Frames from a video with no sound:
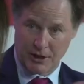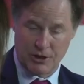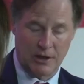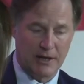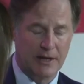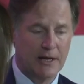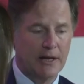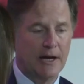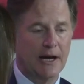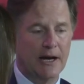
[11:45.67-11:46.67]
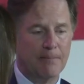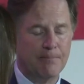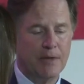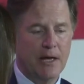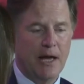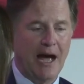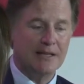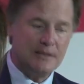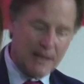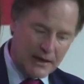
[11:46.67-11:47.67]
eventually. Yeah. Um,
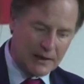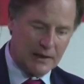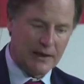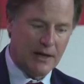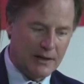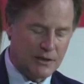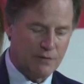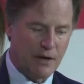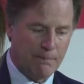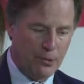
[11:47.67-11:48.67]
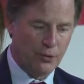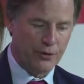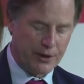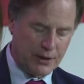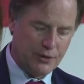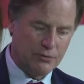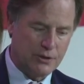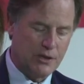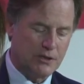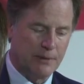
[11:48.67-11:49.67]
and secondly, and I think this is very important, and,
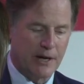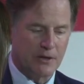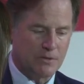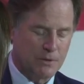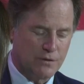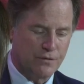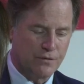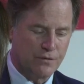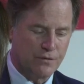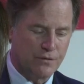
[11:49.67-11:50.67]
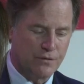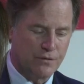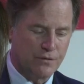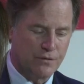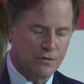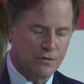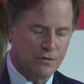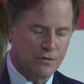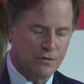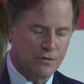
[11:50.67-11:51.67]
and, you'll see some announcements from us in the,
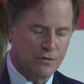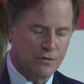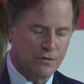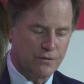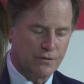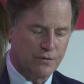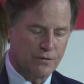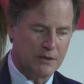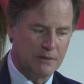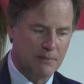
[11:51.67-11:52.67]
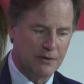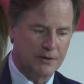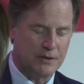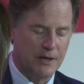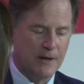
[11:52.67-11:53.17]
in the, in the coming weeks and months,